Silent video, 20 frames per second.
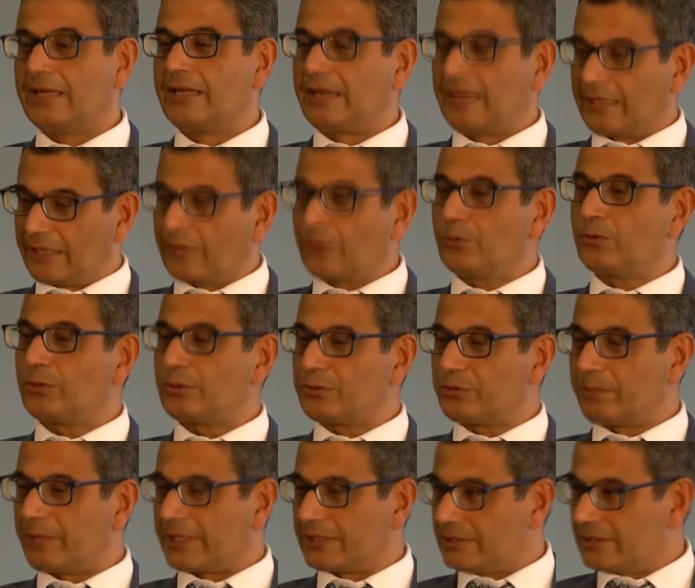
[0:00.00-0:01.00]
And that was also
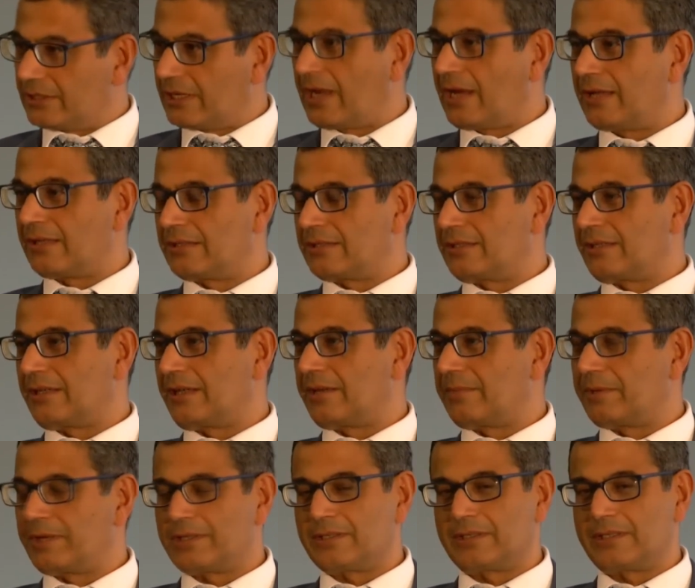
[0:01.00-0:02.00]
by chance that I
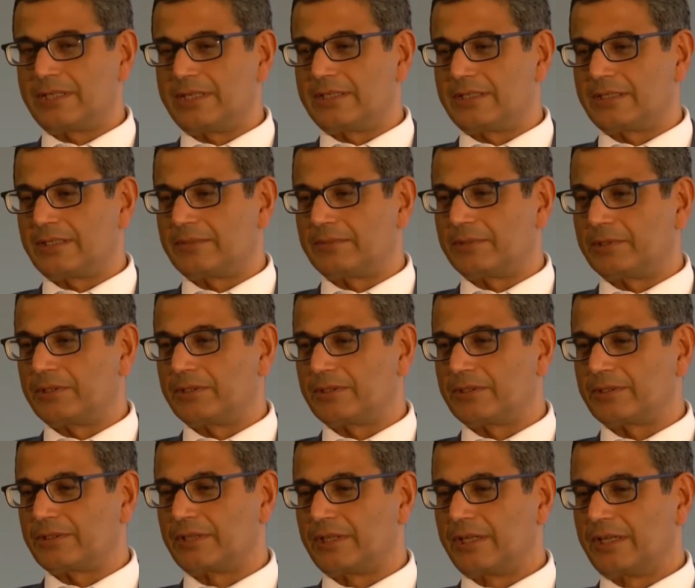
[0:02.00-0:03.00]
met Anita,
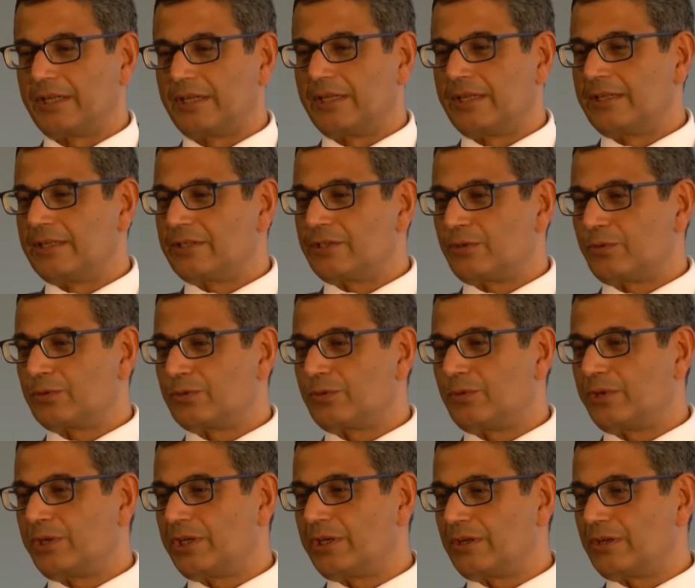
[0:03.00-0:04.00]
because she was
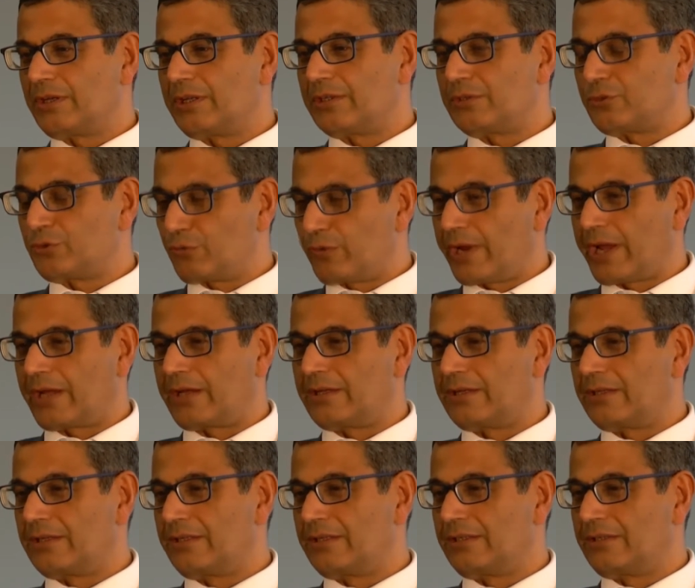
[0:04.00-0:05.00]
going on a trek
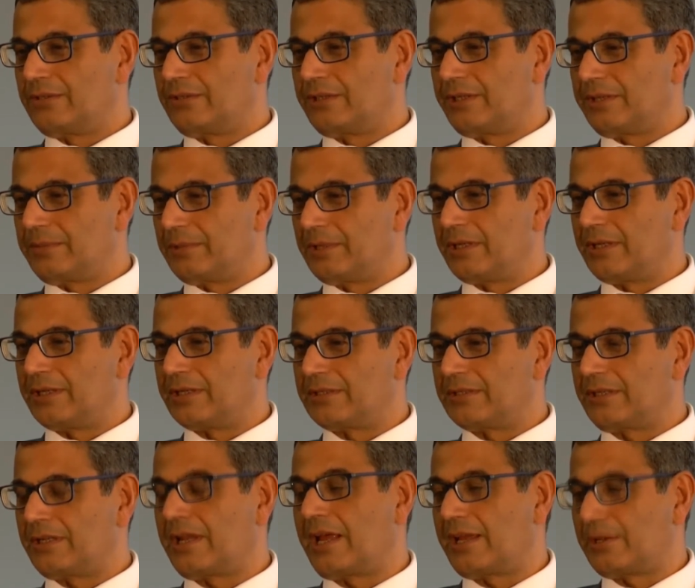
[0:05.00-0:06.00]
to the Himalayas,
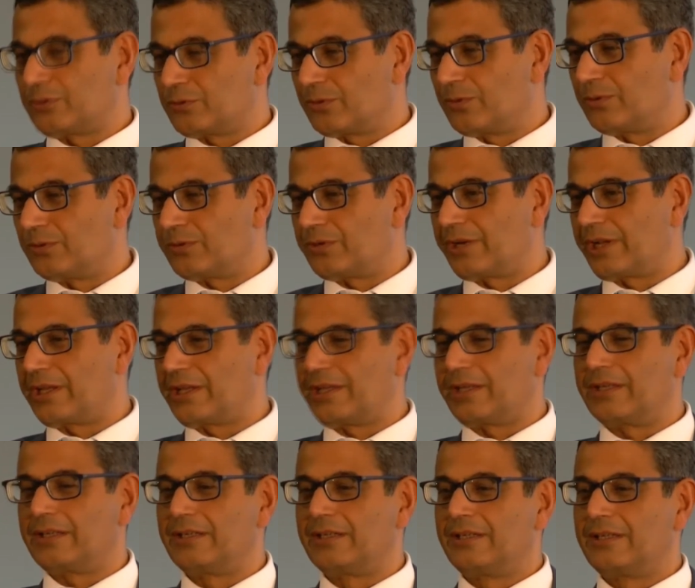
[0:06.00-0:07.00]
and I used to go
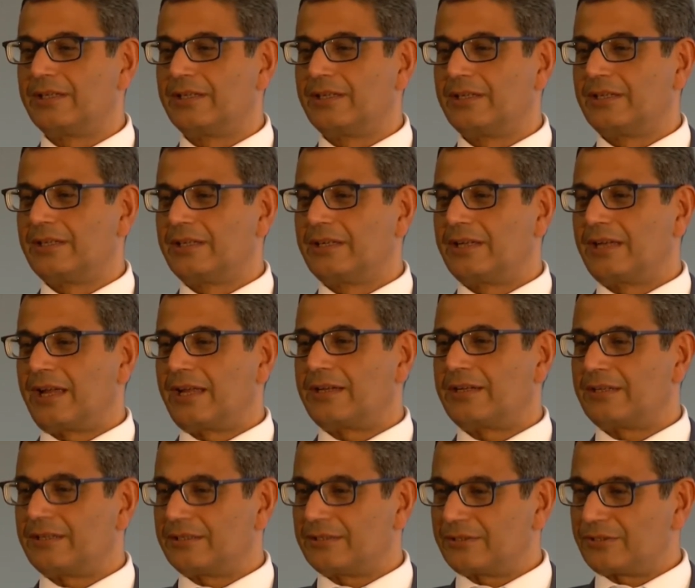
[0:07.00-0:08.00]
trekking. and
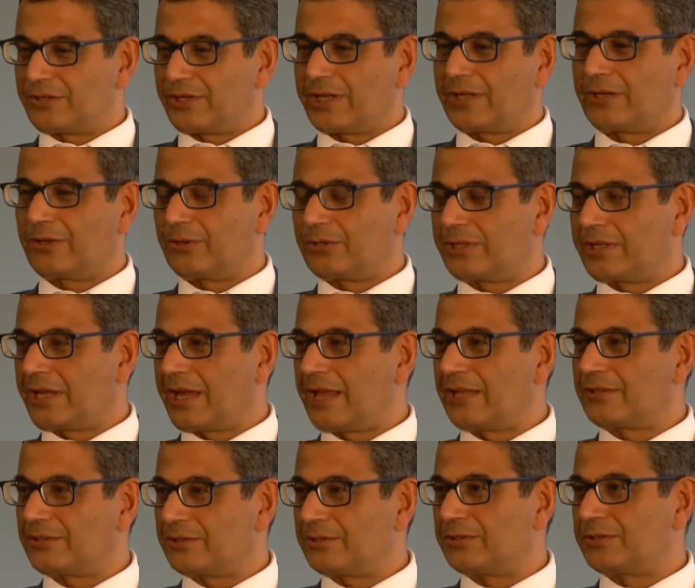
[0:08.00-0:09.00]
her trek got
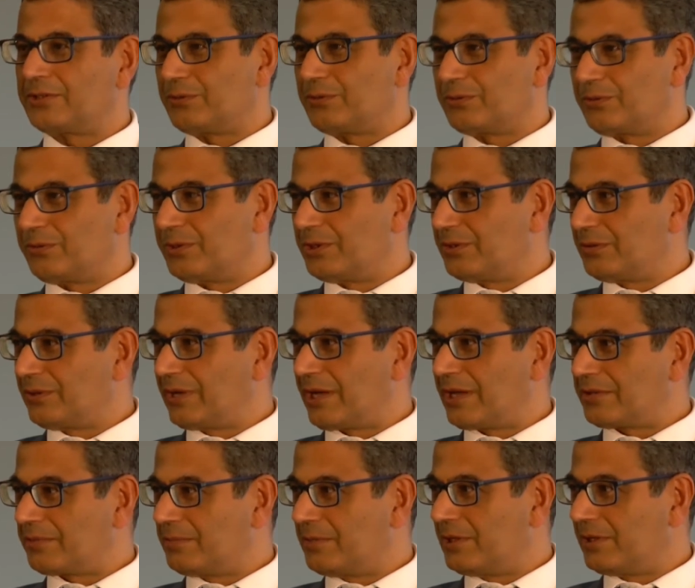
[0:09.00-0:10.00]
cancelled. going to
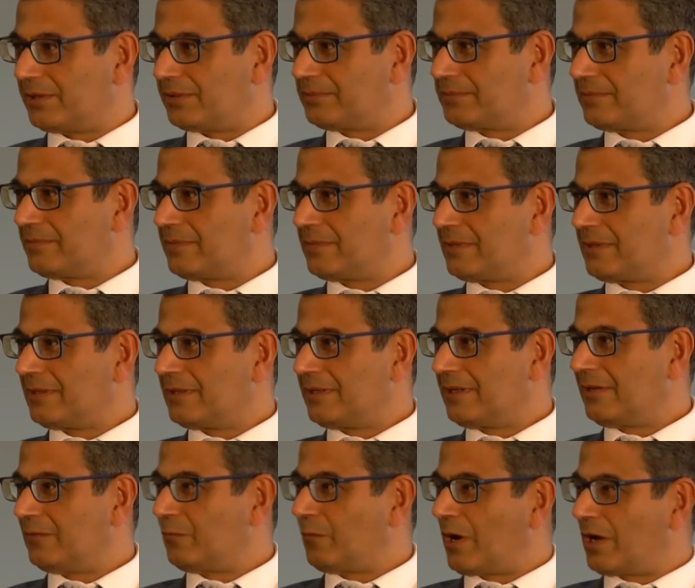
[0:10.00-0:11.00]
Kashmir.
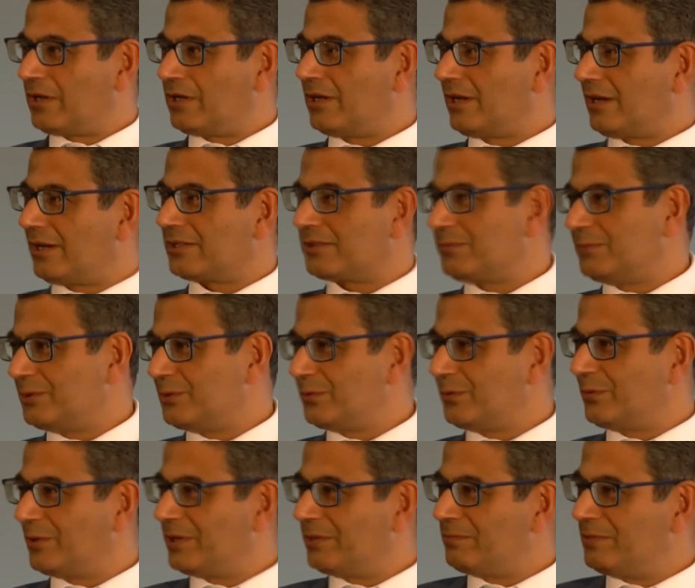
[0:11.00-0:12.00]
And Bhatia asked me to
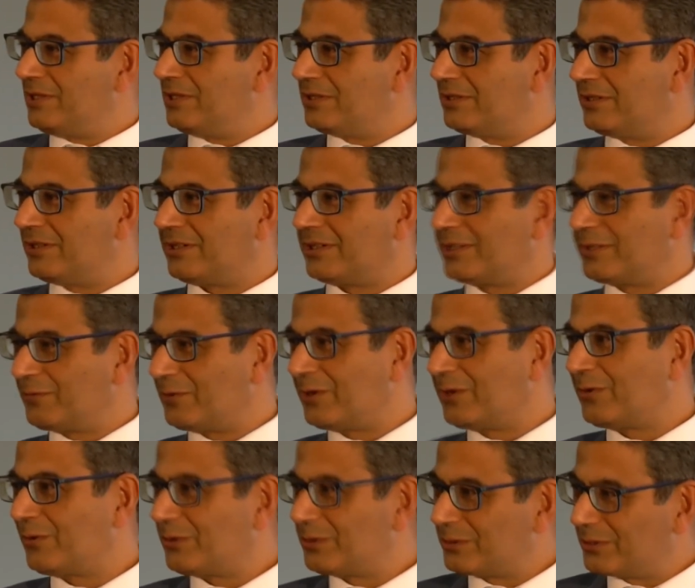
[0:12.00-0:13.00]
go and meet her and give her
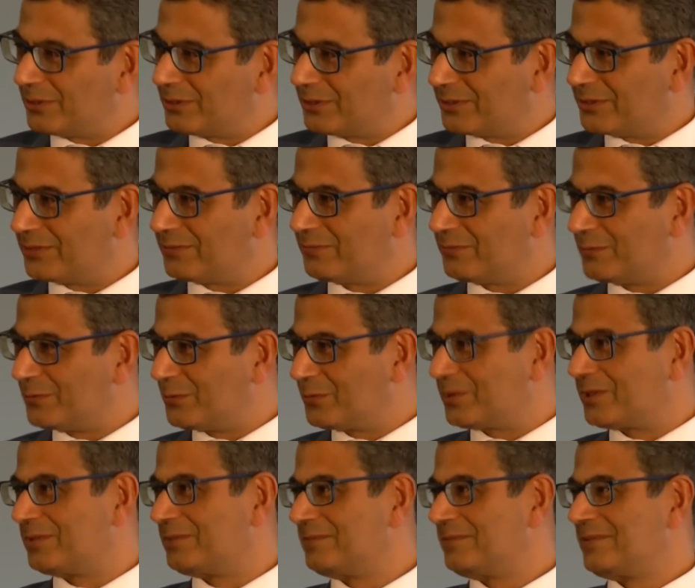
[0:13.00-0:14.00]
an alternative route.